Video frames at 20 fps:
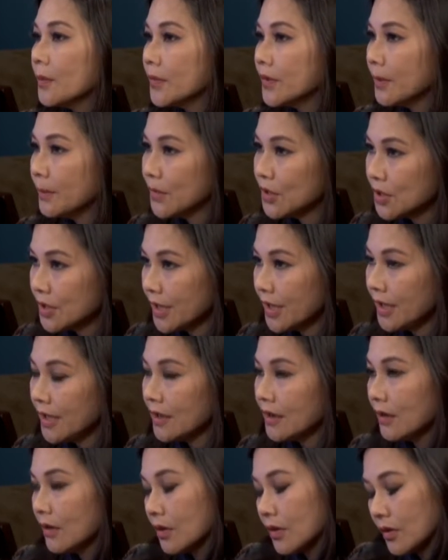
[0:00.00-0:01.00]
the
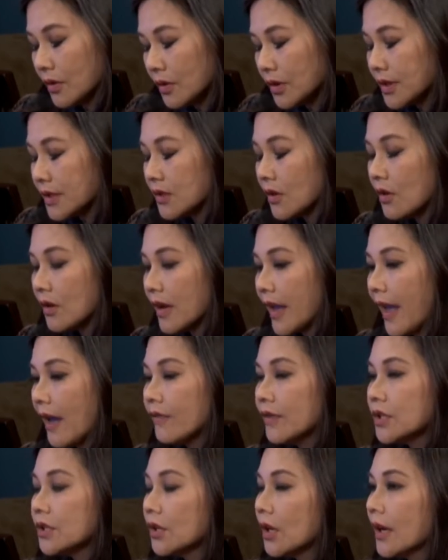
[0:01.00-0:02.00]
machine, or it's called
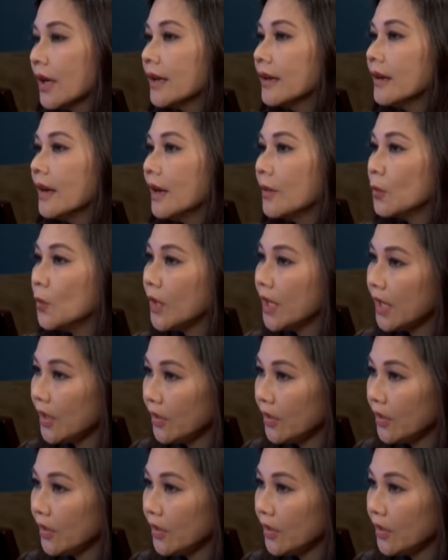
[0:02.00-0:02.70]
Cavitron, and we